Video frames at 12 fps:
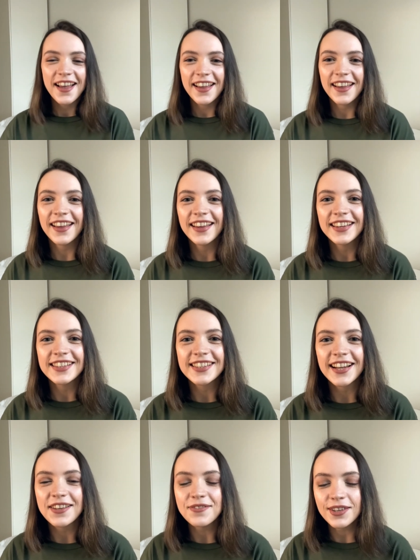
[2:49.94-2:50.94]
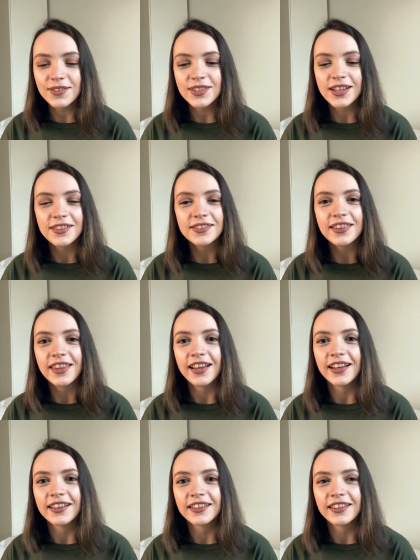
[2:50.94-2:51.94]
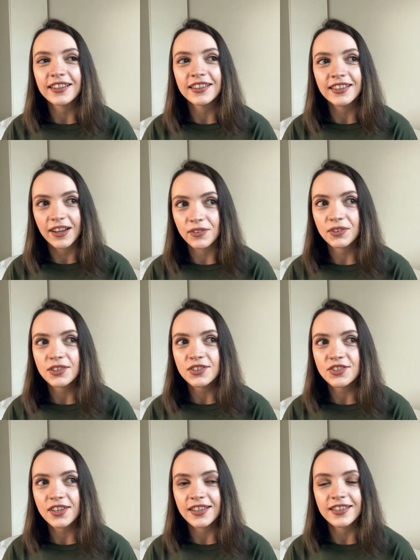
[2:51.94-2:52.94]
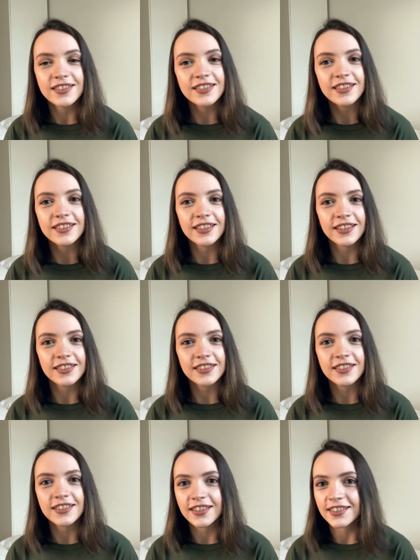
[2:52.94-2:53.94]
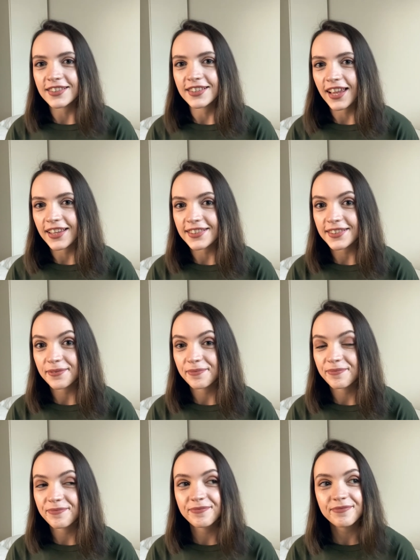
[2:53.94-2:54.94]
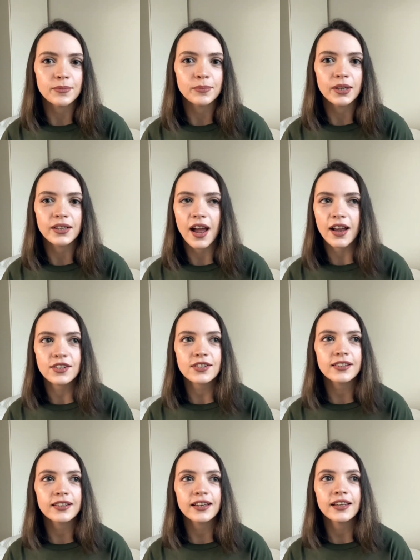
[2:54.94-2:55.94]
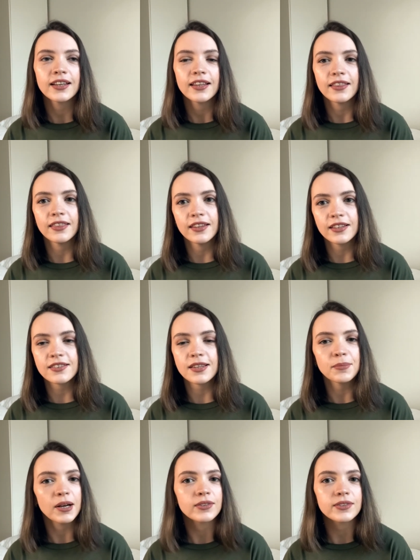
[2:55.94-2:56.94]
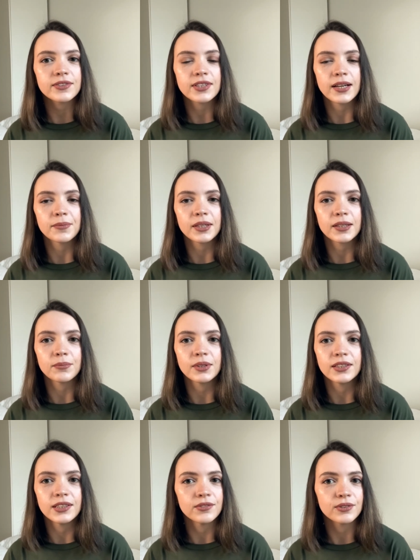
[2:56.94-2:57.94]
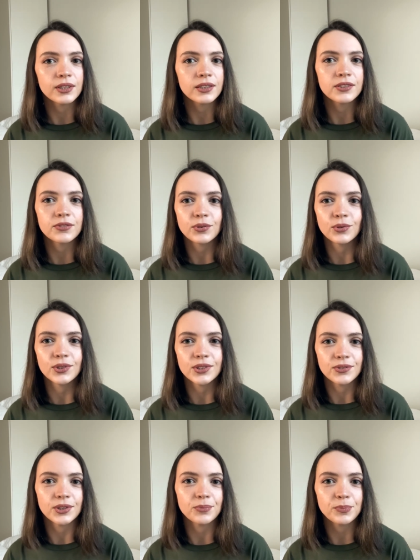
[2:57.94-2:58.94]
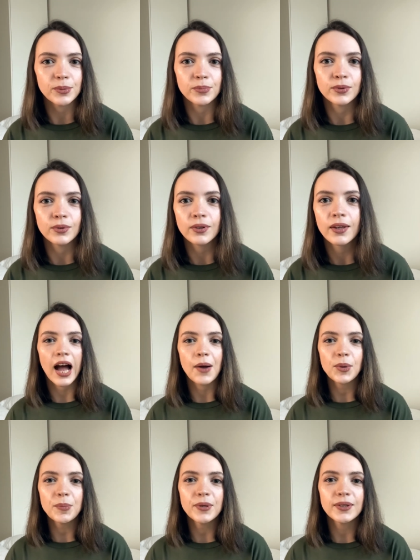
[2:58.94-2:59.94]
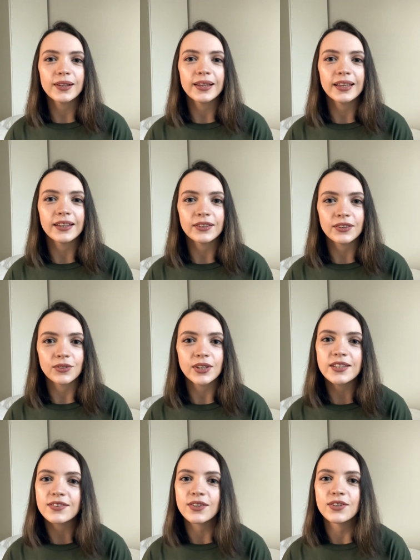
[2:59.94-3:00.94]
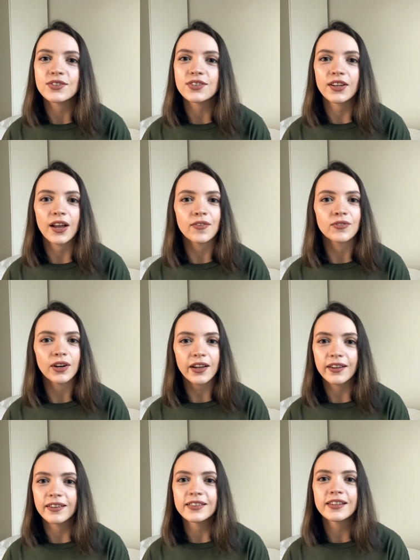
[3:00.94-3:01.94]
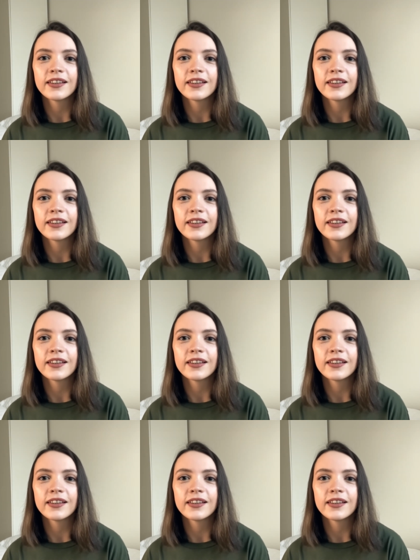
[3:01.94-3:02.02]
and I found out that in average it's 66 days. But actually this amount of time can be different for different people. I will put the link in the research that I've read